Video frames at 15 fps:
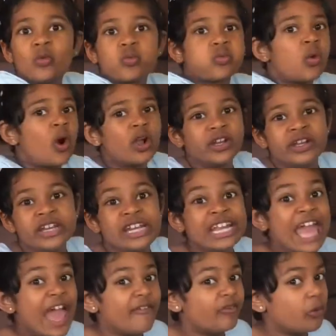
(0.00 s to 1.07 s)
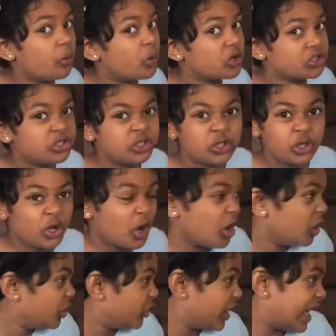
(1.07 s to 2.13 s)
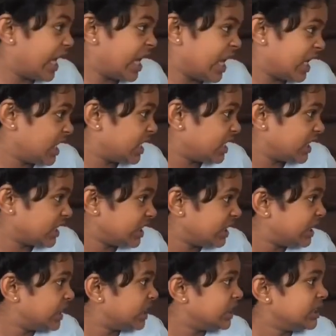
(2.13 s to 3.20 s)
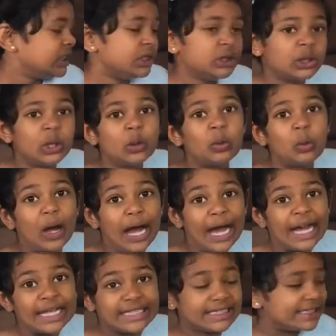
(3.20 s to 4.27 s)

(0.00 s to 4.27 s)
Ron never wants to go there. You know why?